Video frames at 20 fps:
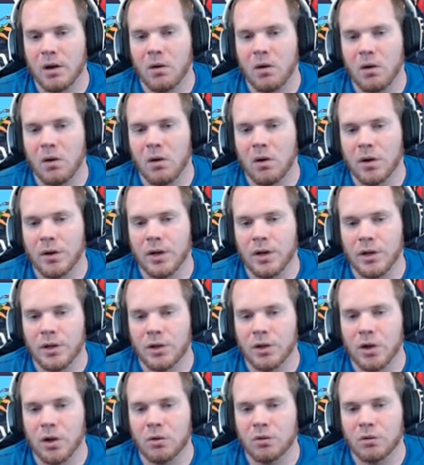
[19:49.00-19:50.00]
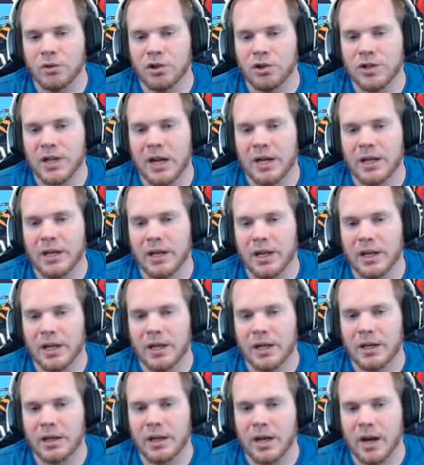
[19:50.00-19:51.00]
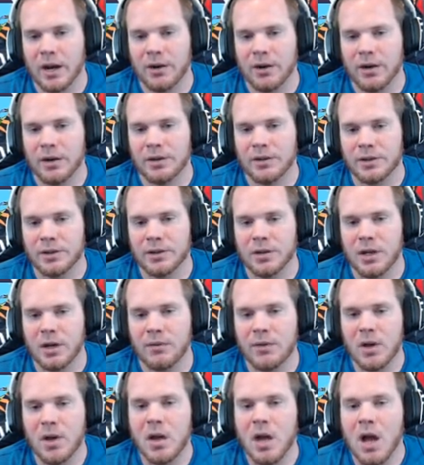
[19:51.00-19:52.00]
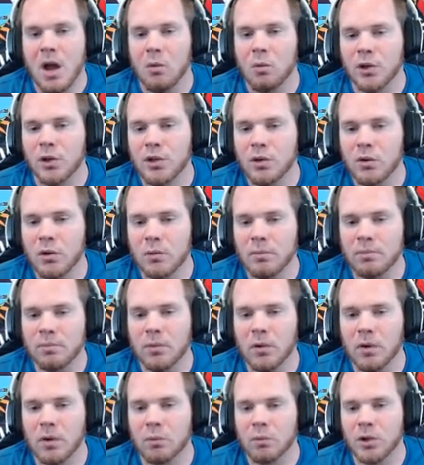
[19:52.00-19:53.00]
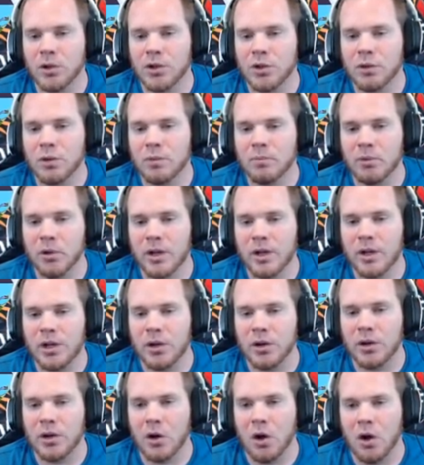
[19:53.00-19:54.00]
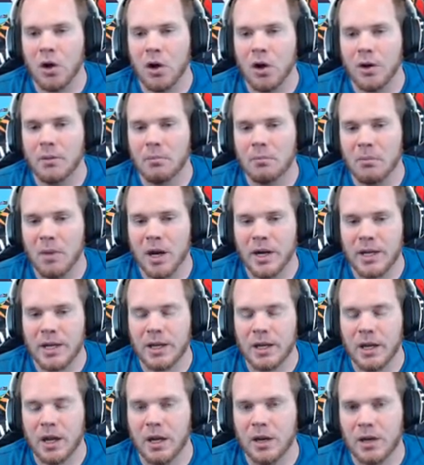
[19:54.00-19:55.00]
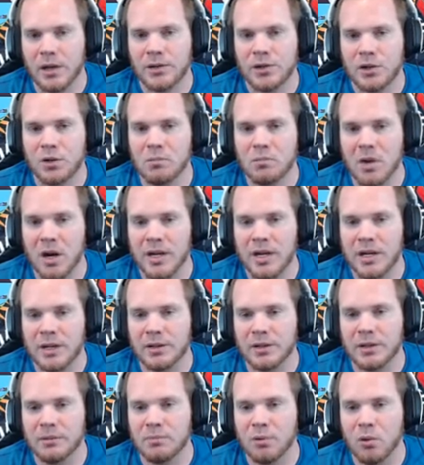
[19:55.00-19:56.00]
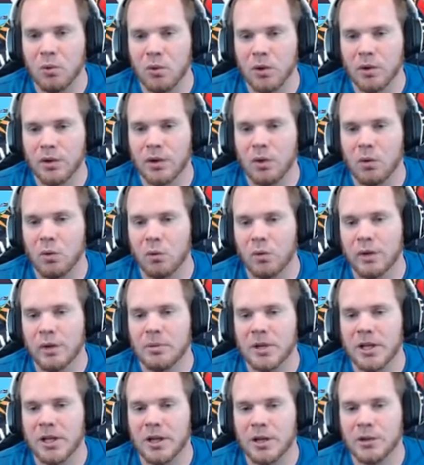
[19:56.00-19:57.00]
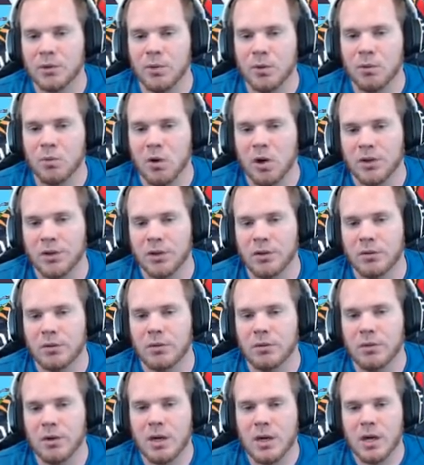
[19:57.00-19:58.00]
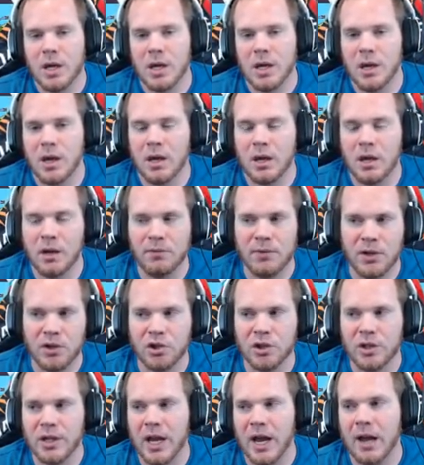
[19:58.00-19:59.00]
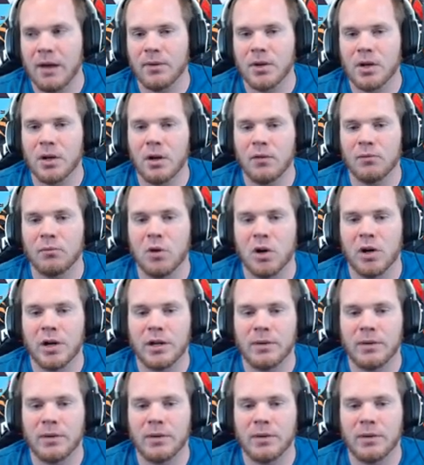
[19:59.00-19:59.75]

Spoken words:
on, you know, just kind of getting areas and stuff, we're doing pretty good on money. So money is important only because we want to eventually have enough money